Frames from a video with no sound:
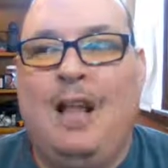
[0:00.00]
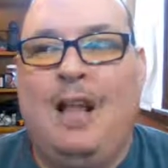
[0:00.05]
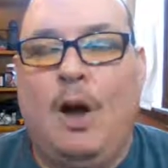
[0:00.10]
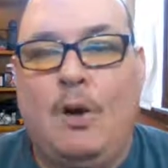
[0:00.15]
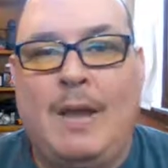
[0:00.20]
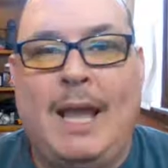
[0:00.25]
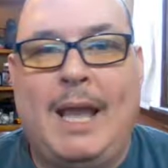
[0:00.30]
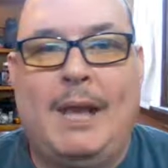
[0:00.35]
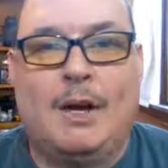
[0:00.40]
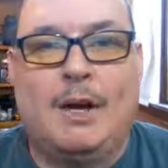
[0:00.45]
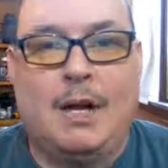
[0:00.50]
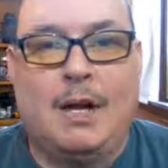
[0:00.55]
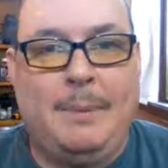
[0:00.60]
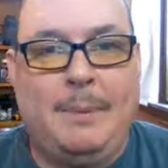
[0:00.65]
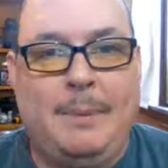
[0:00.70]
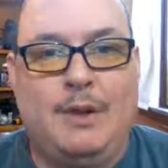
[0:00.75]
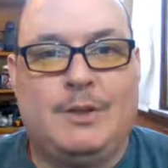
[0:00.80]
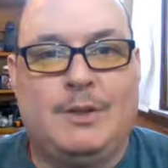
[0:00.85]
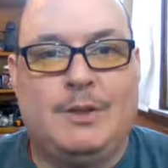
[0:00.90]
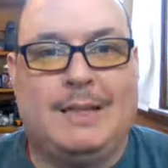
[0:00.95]
okay, you're going to
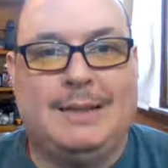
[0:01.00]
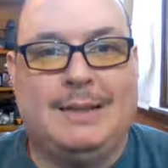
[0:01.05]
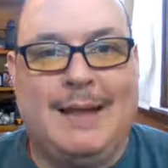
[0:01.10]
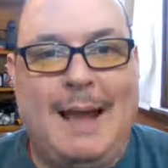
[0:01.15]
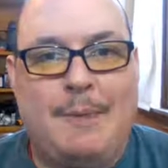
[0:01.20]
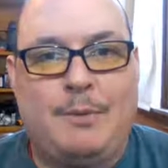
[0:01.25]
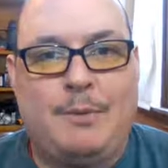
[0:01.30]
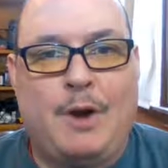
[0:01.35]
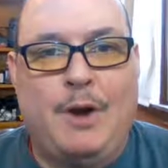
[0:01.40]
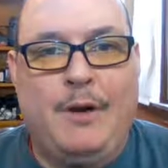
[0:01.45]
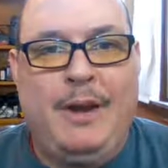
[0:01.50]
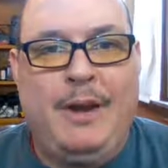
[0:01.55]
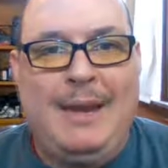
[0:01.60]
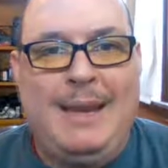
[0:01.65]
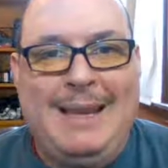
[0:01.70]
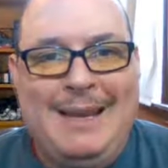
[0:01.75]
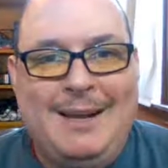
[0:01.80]
be using a library.